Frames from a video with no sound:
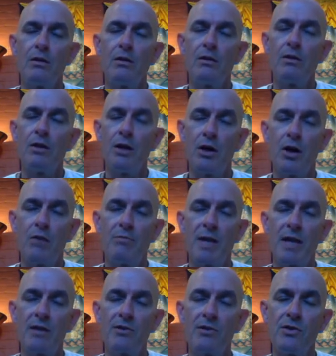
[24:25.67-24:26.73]
The all
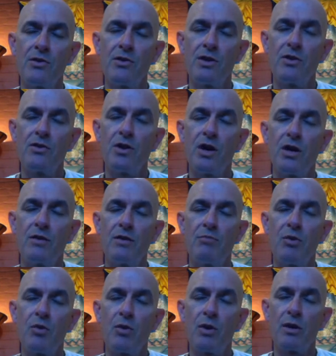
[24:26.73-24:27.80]
basis is
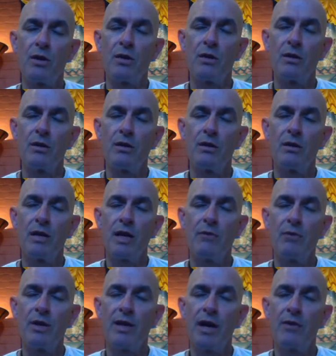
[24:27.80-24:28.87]
unborn, and
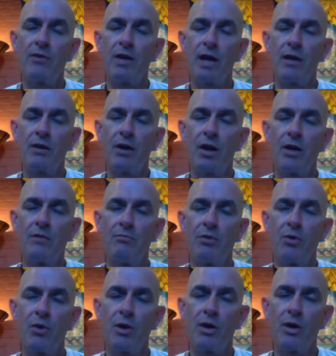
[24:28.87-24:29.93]
without that
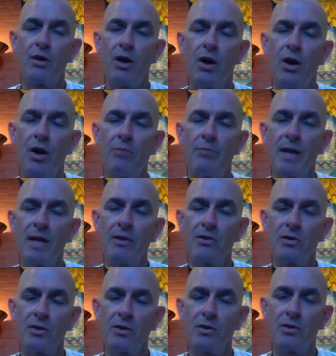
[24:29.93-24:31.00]
unborn all
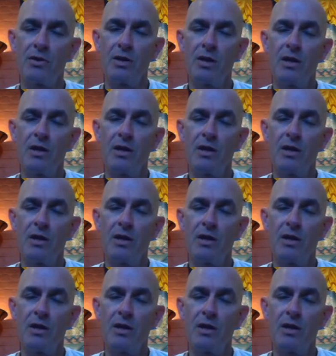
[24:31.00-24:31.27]
basis,